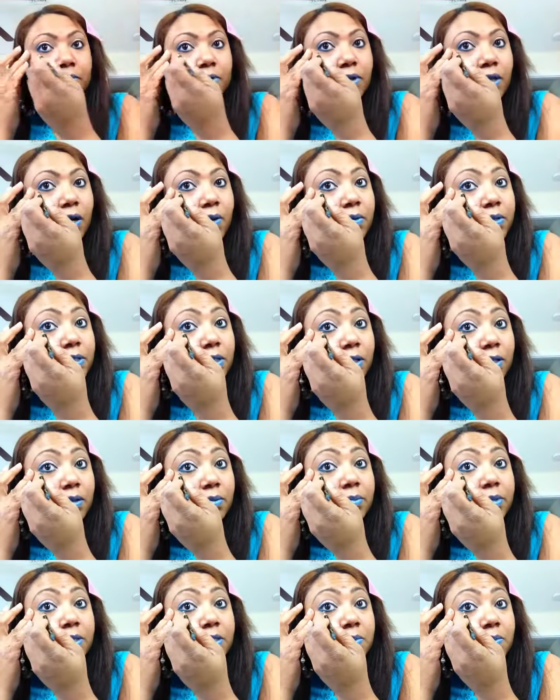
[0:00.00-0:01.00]
That one's a
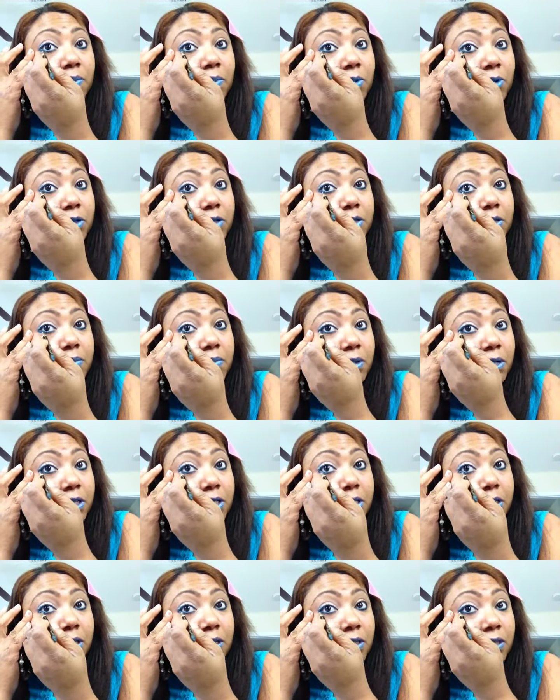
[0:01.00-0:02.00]
little bit more
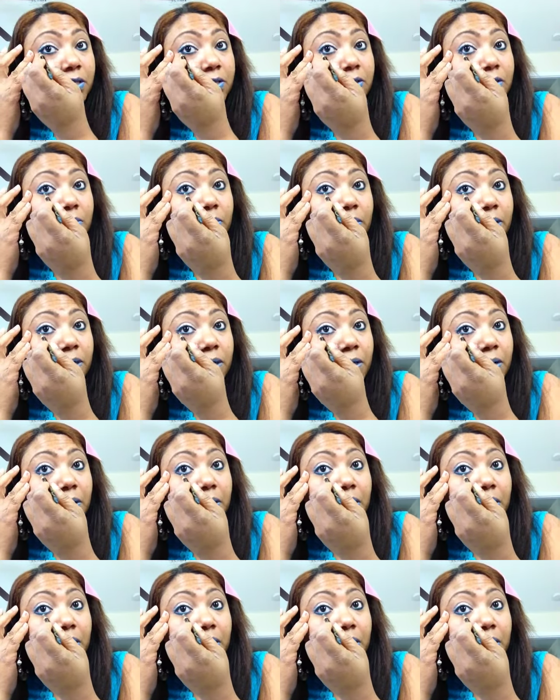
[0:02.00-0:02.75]
smudged than this one,